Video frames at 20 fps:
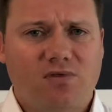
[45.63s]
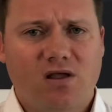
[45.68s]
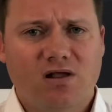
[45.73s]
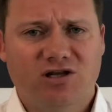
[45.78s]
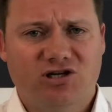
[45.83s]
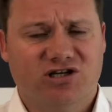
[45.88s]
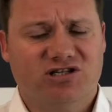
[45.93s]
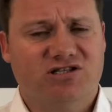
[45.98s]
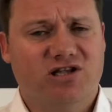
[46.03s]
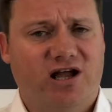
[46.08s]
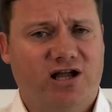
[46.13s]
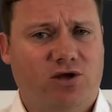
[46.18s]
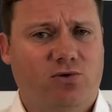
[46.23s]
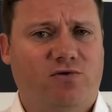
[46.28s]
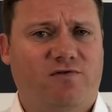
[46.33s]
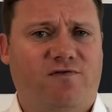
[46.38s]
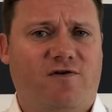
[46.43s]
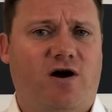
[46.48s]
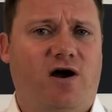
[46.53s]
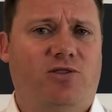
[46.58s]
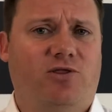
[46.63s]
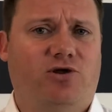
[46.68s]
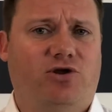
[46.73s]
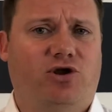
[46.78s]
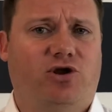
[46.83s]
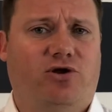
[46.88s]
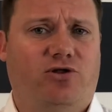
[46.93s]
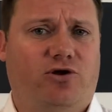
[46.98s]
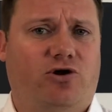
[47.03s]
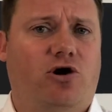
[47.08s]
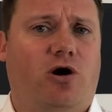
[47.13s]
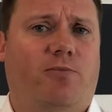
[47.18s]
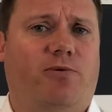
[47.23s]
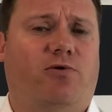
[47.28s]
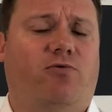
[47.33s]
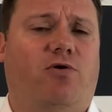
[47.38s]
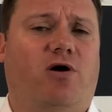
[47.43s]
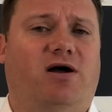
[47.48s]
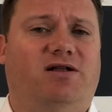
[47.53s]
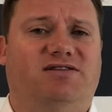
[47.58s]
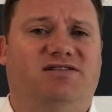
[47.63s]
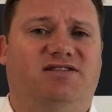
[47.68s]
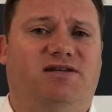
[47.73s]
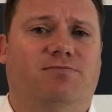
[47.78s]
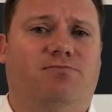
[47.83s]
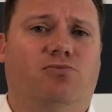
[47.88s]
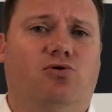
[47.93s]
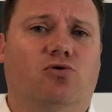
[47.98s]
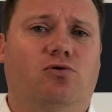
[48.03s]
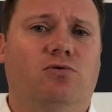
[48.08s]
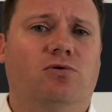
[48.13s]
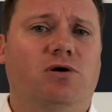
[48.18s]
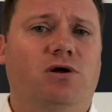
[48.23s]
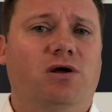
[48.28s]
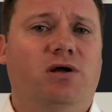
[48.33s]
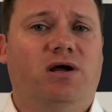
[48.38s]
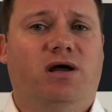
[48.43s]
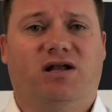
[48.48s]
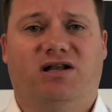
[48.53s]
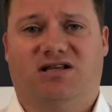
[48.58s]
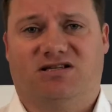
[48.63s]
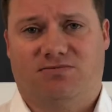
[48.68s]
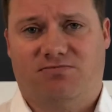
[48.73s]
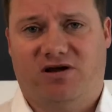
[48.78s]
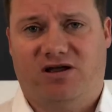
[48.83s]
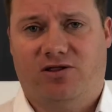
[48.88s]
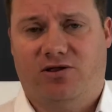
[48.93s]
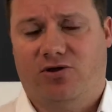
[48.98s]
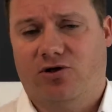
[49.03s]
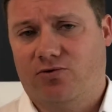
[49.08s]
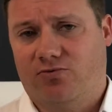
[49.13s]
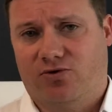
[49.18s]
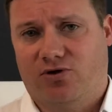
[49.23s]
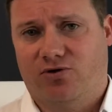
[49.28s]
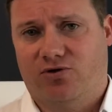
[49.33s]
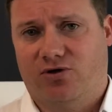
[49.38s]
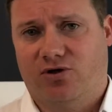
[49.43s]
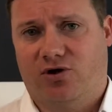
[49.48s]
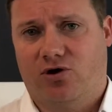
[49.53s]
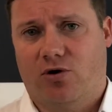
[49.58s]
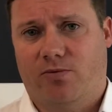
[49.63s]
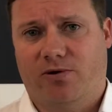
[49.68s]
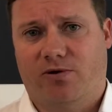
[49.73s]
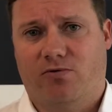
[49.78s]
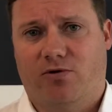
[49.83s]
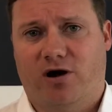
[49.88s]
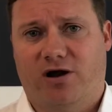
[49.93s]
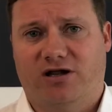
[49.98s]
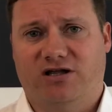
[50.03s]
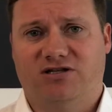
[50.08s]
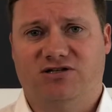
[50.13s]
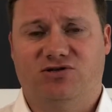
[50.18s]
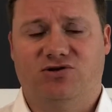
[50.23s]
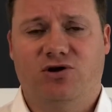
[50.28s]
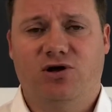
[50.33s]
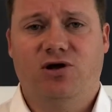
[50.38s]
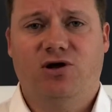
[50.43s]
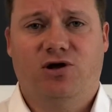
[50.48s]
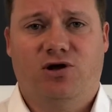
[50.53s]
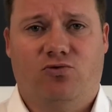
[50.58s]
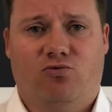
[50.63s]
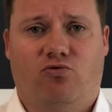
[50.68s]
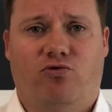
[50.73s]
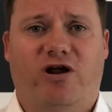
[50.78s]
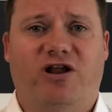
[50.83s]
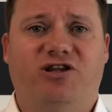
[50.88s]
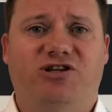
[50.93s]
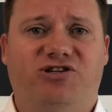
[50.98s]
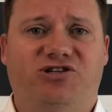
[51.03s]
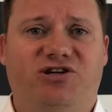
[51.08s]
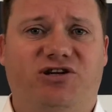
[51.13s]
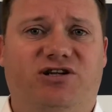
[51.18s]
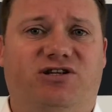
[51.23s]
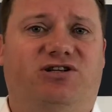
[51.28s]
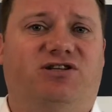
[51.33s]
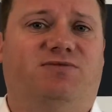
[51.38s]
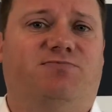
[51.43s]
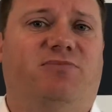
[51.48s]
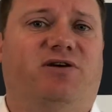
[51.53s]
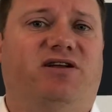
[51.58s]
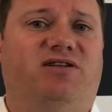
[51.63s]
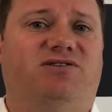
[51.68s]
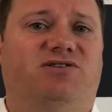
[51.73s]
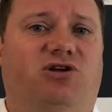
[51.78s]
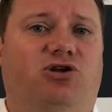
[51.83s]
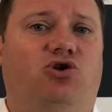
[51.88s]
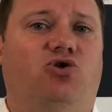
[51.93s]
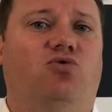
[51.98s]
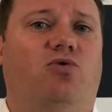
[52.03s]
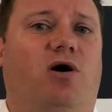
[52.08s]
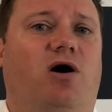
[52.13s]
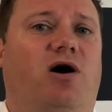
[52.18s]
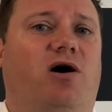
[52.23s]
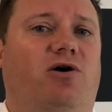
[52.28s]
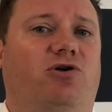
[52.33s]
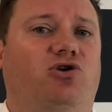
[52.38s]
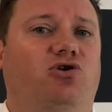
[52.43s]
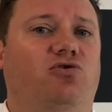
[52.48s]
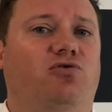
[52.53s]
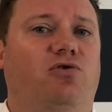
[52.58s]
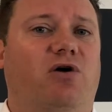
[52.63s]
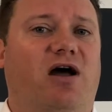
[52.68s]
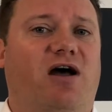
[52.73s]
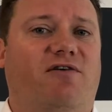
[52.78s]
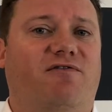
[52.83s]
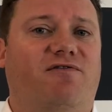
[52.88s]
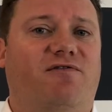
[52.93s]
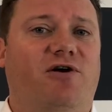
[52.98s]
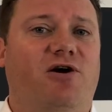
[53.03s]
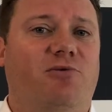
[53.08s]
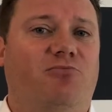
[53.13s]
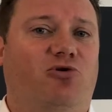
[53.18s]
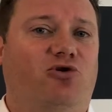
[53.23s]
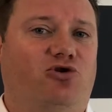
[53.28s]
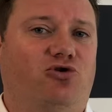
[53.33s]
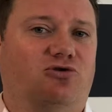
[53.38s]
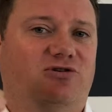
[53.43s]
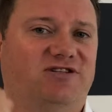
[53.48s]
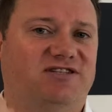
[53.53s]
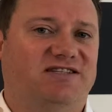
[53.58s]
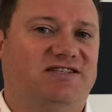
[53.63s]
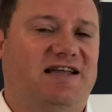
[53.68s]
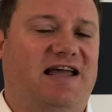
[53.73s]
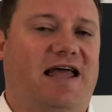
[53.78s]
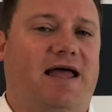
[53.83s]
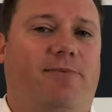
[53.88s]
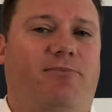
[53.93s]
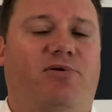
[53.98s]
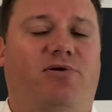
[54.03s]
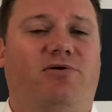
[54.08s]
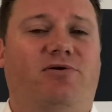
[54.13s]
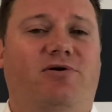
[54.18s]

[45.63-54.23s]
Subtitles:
Just like you would find that, the copyright symbol, it doesn't mean that the copyright is registered. It just means that you have put your stamp